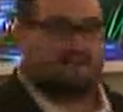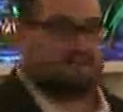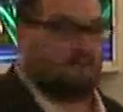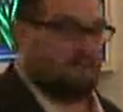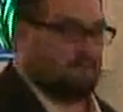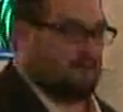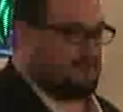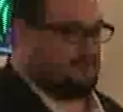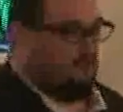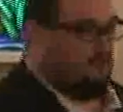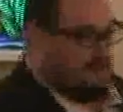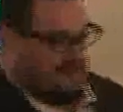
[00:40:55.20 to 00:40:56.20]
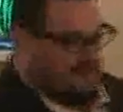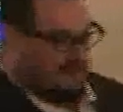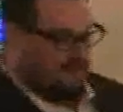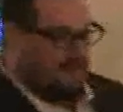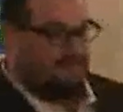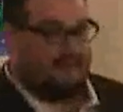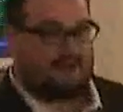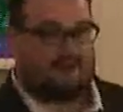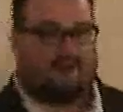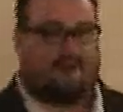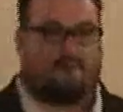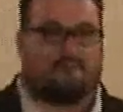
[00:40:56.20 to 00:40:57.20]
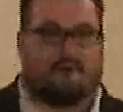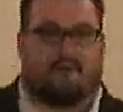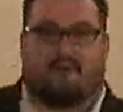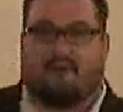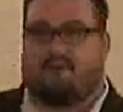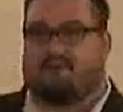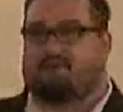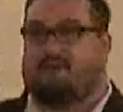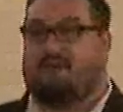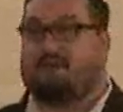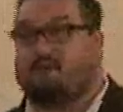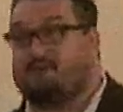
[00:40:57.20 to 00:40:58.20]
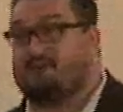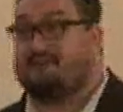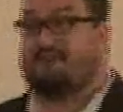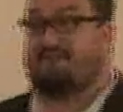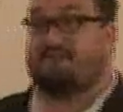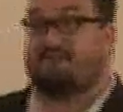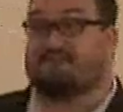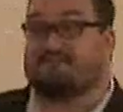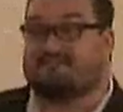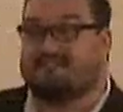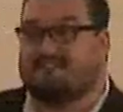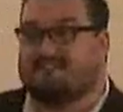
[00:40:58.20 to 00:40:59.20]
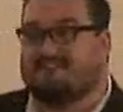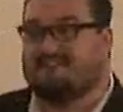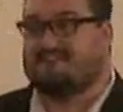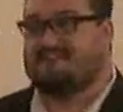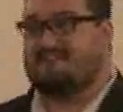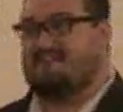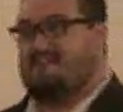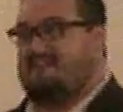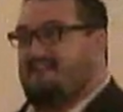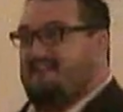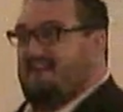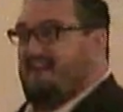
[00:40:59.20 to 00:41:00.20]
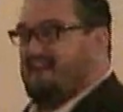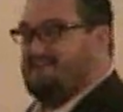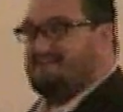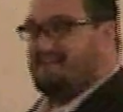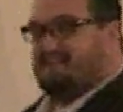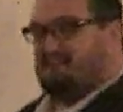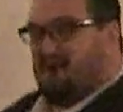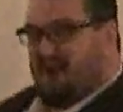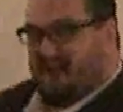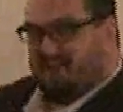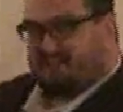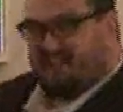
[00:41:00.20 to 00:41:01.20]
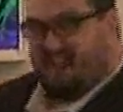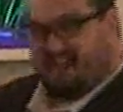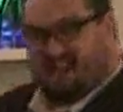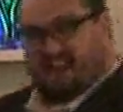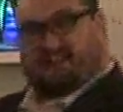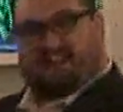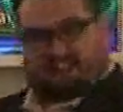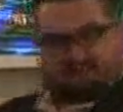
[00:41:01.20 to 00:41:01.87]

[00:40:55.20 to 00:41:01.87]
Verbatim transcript: this one person wanted to hand an invite card, but their granddaughter did it first. And she's like, Do I have can I count